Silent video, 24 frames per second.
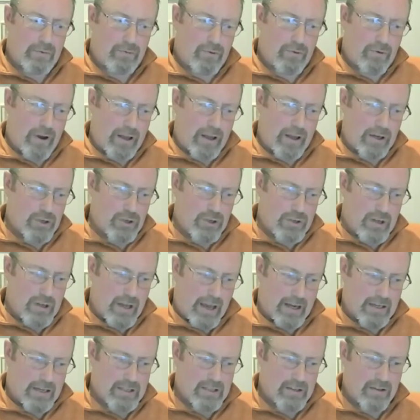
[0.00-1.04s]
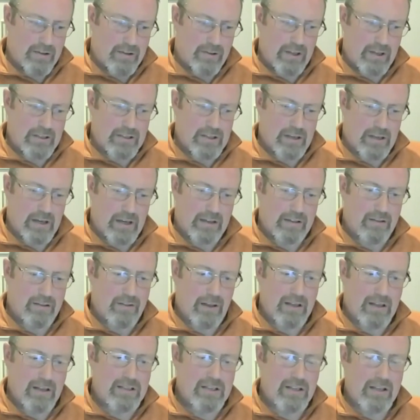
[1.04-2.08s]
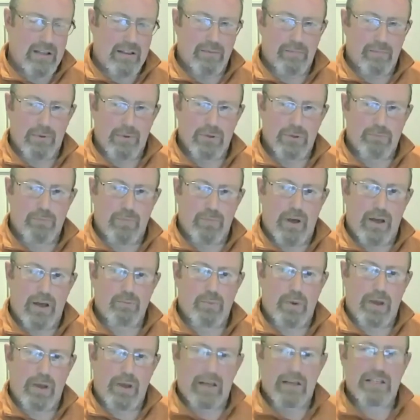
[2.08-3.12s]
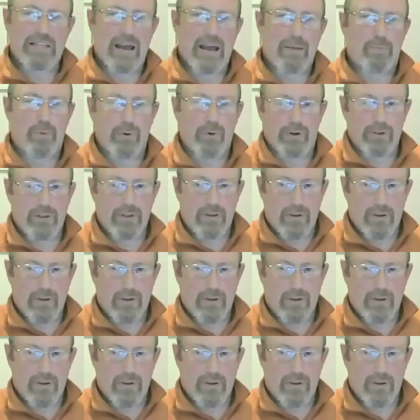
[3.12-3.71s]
of our ancient texts and things like that, they see them as being separate.